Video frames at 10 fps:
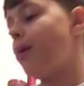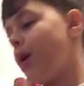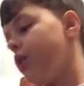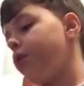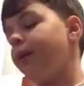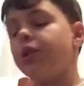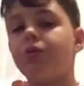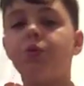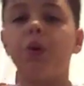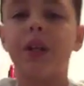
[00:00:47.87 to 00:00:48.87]
other baits,
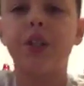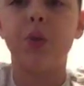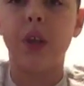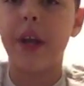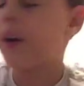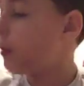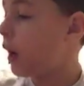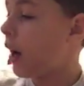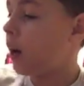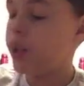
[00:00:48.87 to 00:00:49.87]
which we'll get to later, but
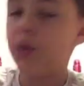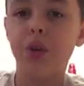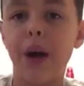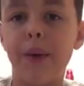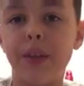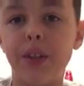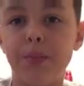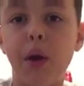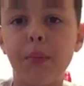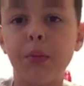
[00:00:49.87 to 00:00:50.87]
I would
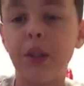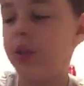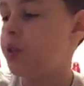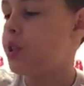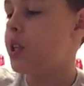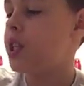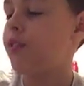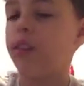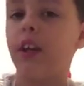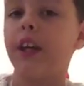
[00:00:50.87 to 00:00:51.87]
probably use these
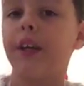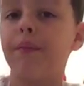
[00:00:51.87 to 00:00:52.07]
for like